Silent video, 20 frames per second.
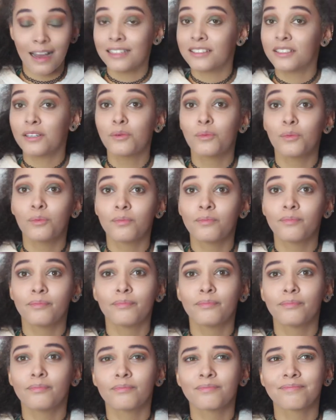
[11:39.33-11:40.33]
I don't
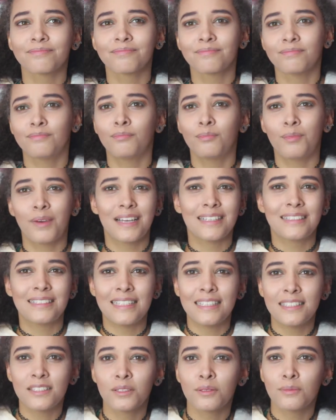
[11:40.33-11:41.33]
wear
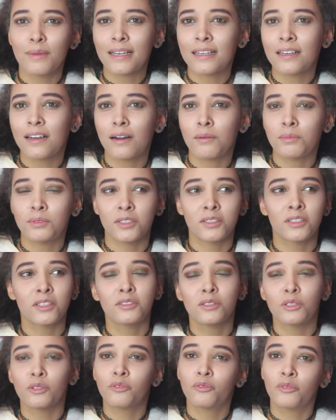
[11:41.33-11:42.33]
seasonal makeup, so I
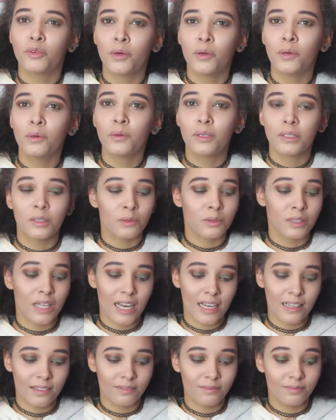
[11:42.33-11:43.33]
don't do fall and all
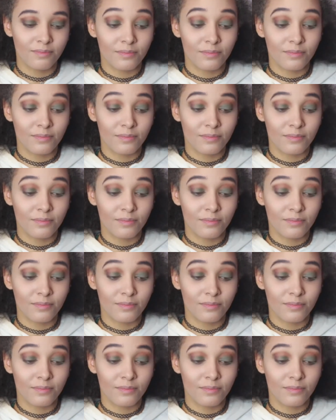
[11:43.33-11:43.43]
that.